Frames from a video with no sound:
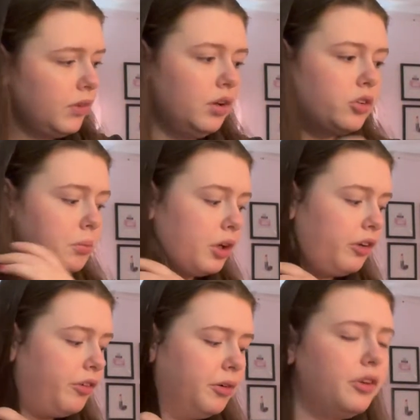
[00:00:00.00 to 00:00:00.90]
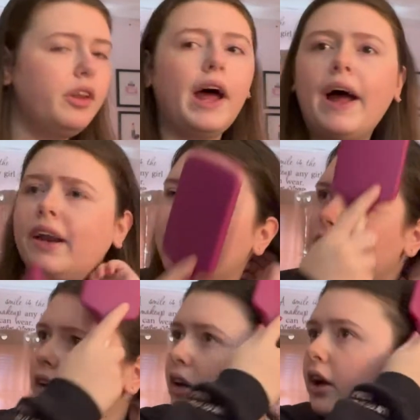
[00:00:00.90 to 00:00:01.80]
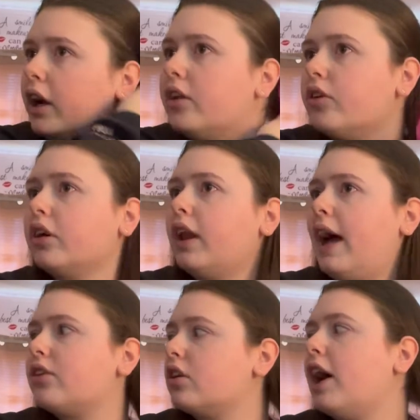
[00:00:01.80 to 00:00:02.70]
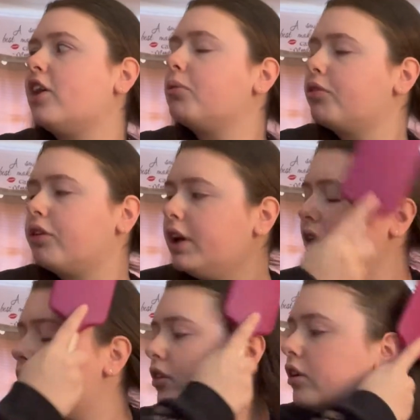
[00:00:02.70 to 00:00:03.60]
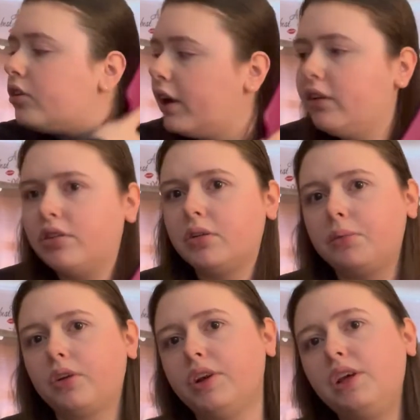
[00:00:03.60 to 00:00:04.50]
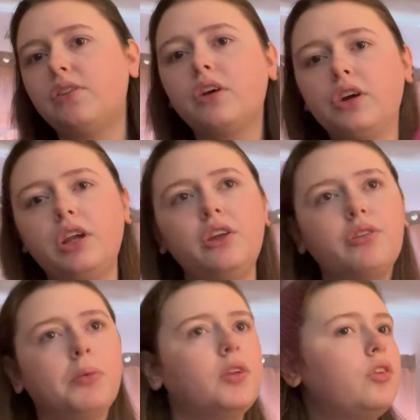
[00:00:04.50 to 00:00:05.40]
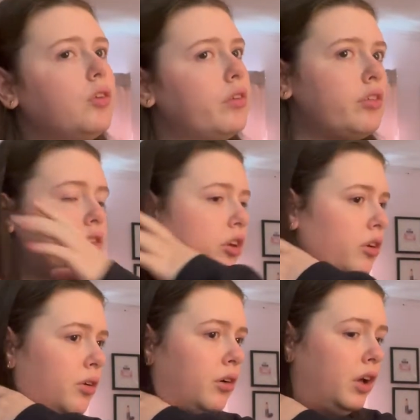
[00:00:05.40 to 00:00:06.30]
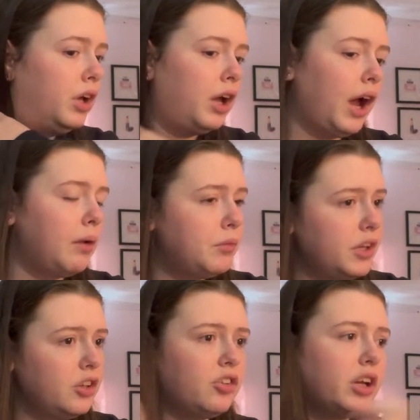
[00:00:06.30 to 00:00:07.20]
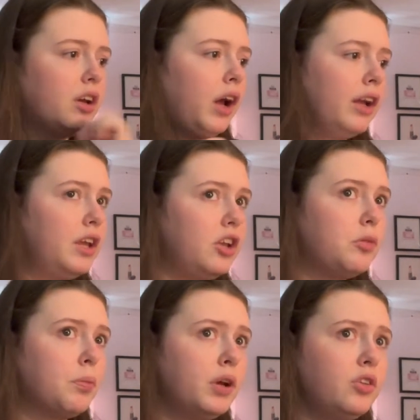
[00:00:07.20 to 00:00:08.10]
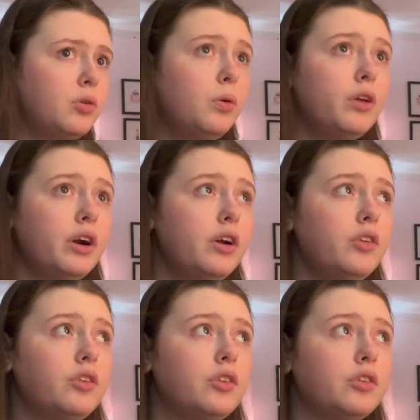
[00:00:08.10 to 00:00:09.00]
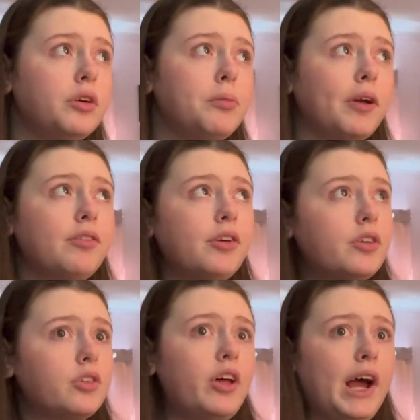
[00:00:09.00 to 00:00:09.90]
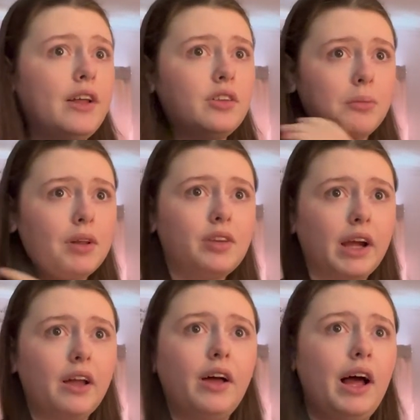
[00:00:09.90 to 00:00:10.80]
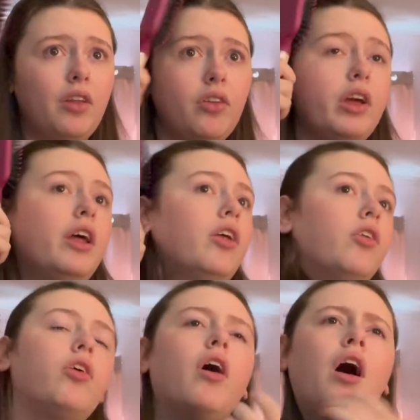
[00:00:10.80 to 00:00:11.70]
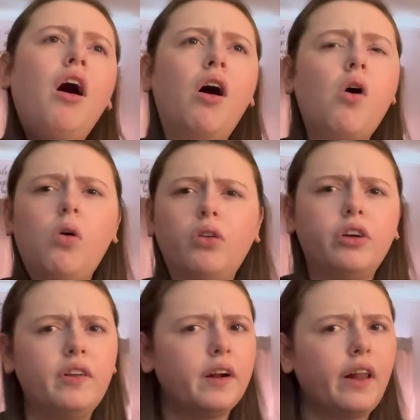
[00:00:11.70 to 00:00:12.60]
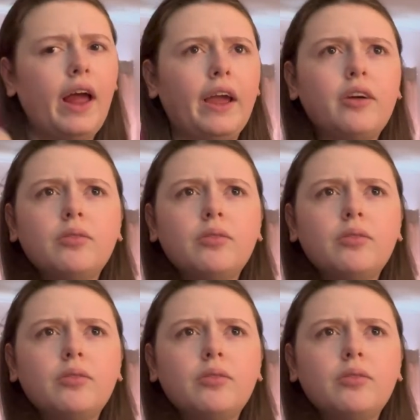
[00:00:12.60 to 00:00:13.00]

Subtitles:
So I'm looking forward to that. It's our last class before Easter, so I have some little Easter goodies for my students too. I teach preschoolers in my first class, and my second class is older. They're like